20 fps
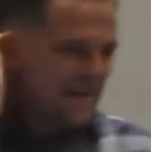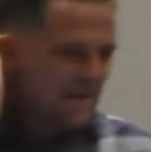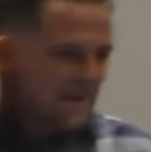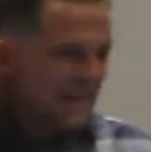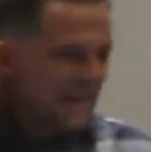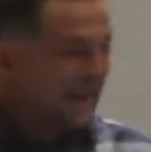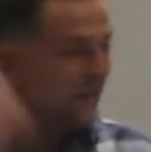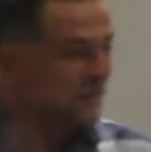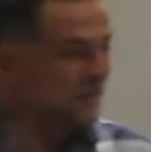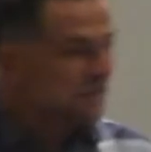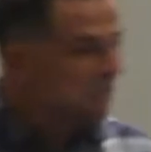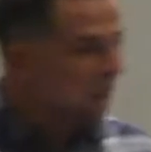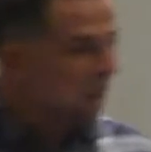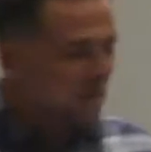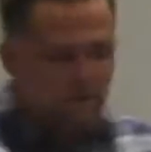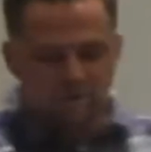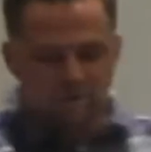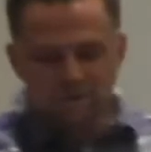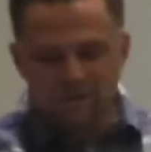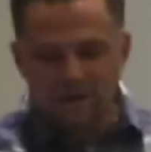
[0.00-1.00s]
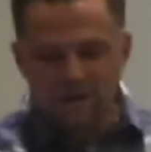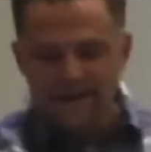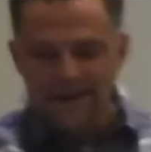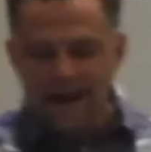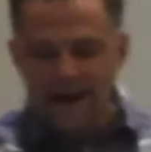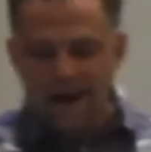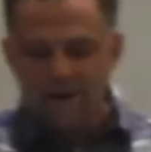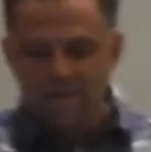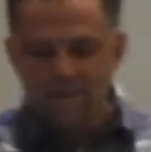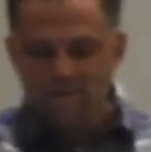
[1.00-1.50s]
In our small groups right
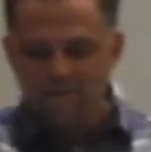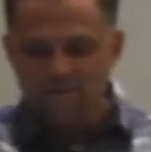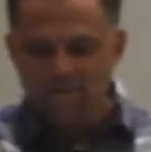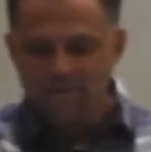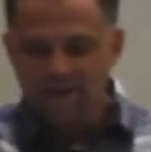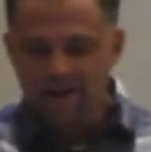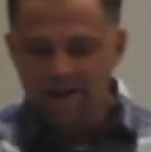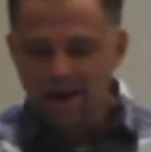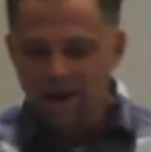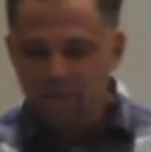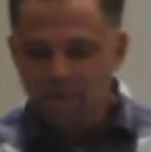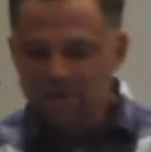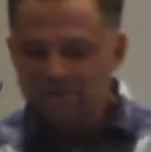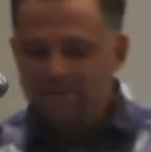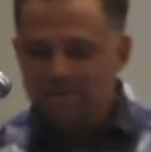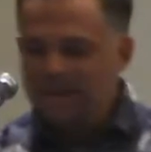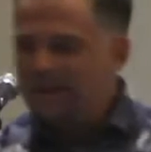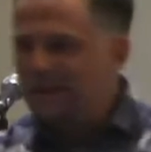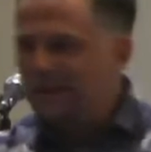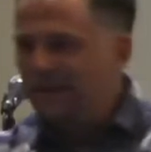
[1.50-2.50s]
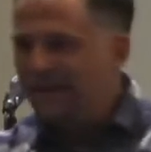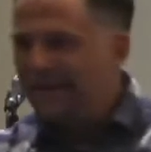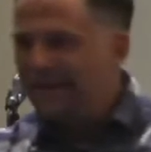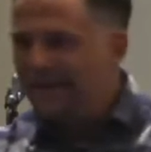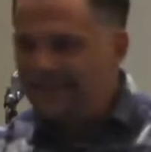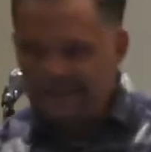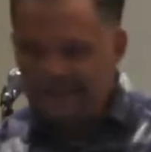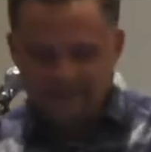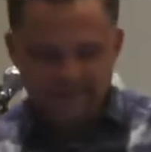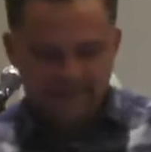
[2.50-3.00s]
now, uh, we've been
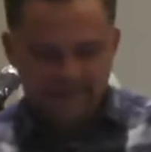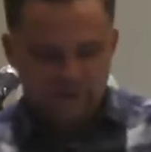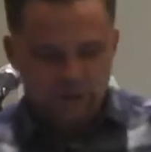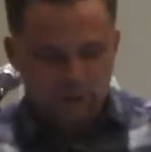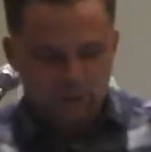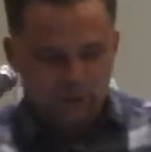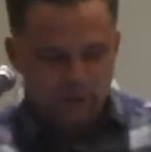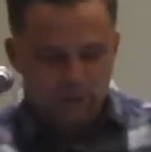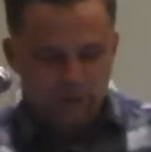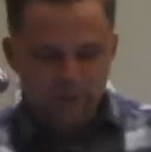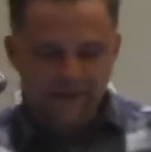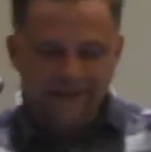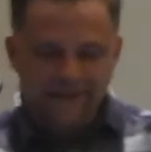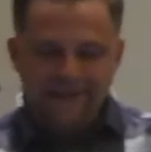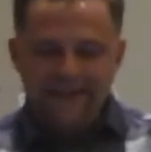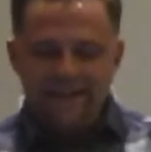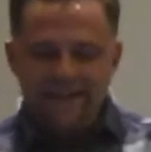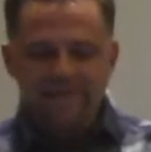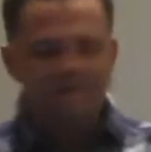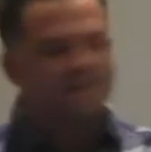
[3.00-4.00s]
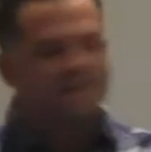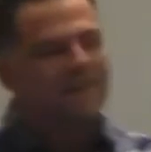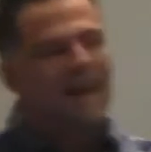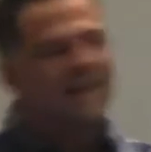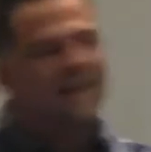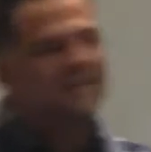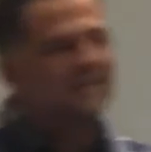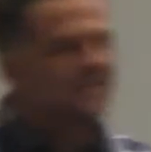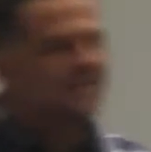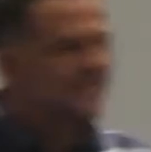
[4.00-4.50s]
learning to
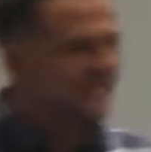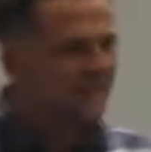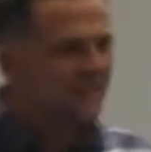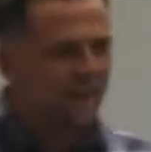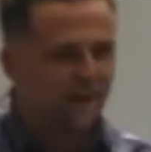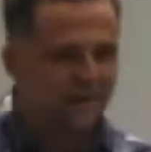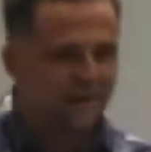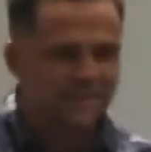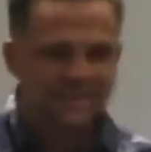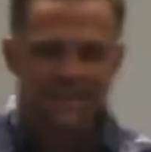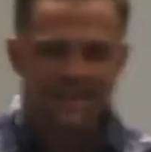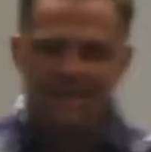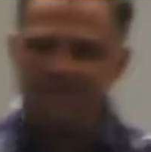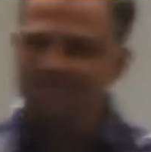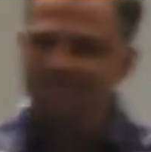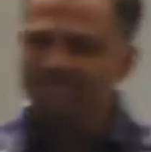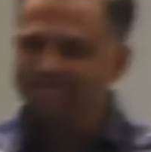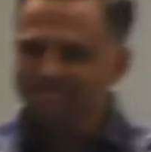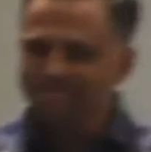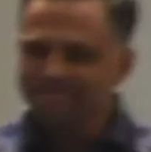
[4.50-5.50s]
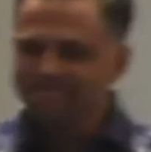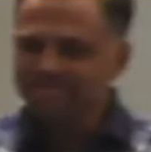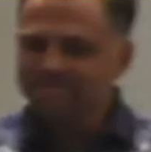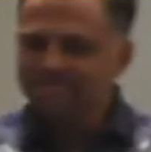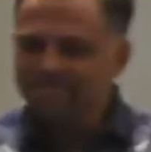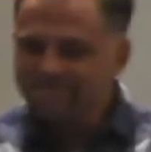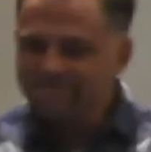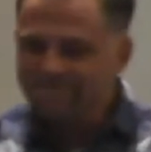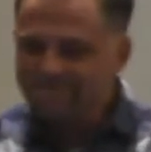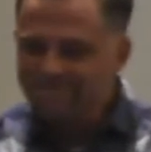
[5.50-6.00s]
confess our sin.
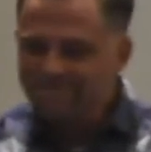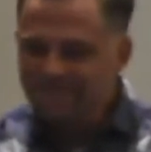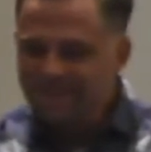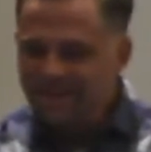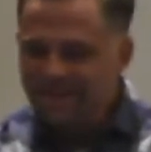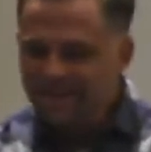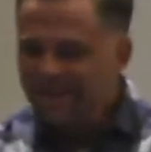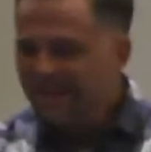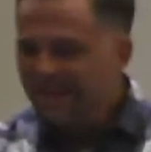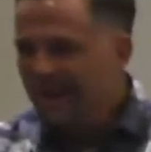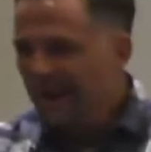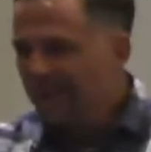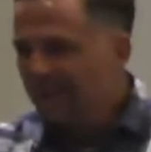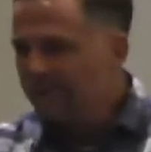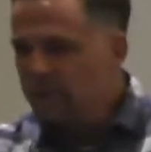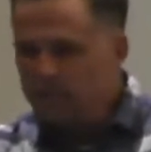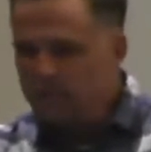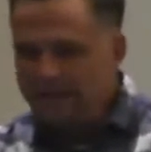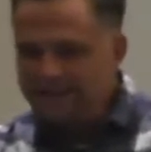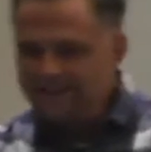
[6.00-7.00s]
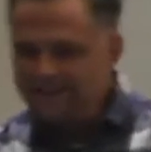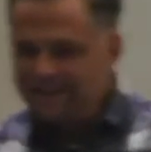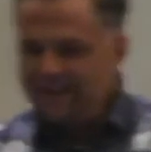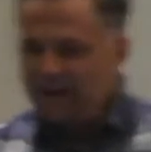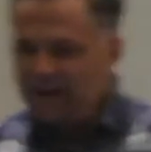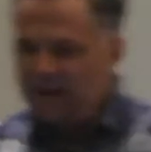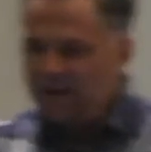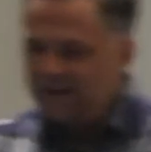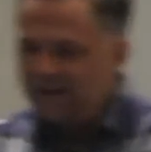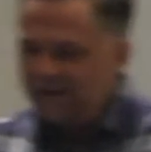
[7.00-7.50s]
A few weeks
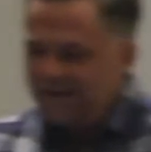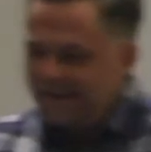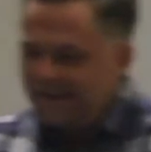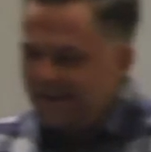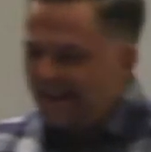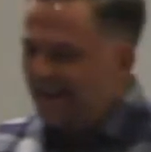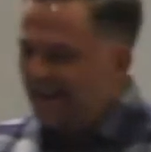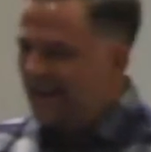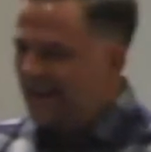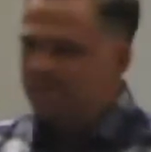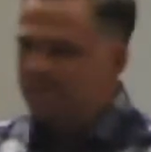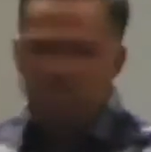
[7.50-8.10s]
ago, uh,